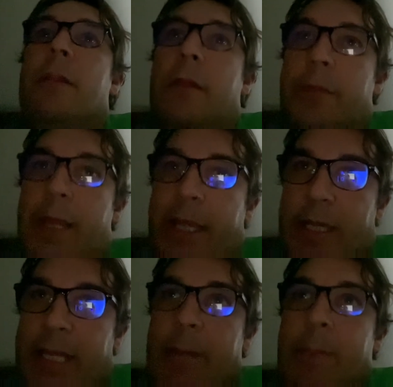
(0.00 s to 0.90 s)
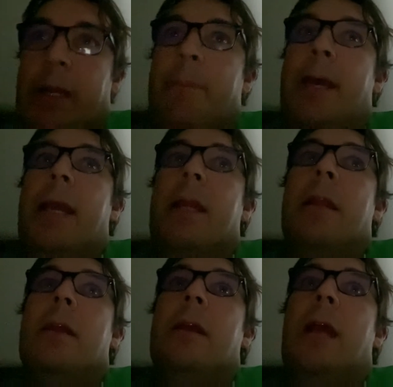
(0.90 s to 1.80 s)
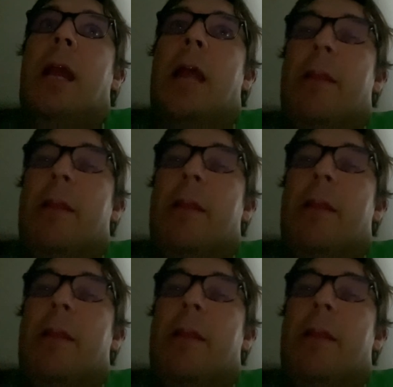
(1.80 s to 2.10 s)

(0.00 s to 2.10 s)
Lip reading: they can keep getting paid. And then if